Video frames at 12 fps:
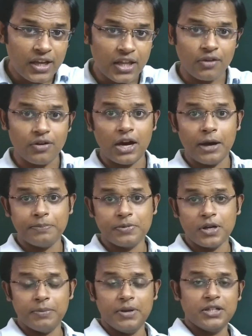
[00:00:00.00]
in our
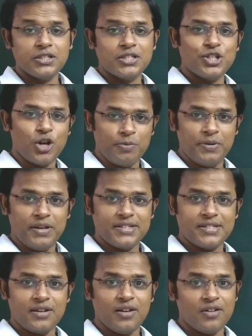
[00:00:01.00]
upcoming
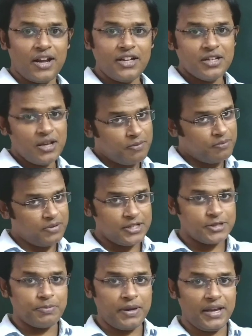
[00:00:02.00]
topics. Alright,
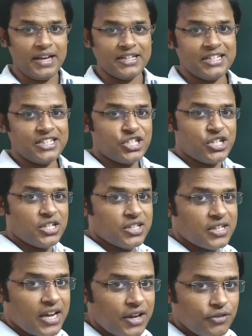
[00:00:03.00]
please pay
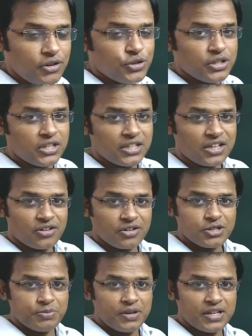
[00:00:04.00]
attention. I will do it in the
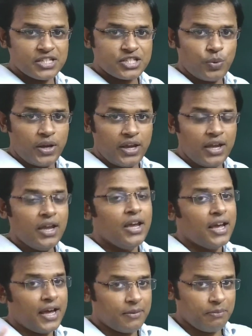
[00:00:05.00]
crispiest way
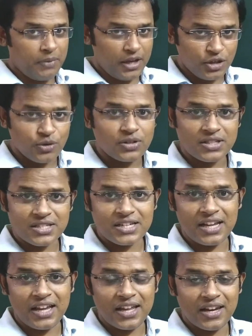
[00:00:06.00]
and make you
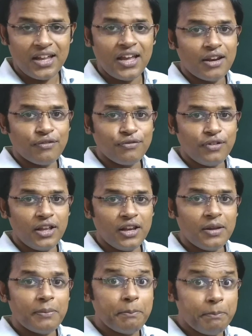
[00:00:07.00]
understand and
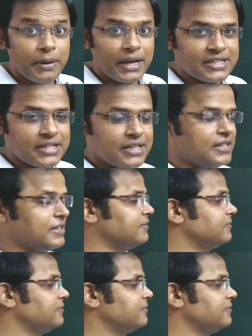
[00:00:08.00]
feel better.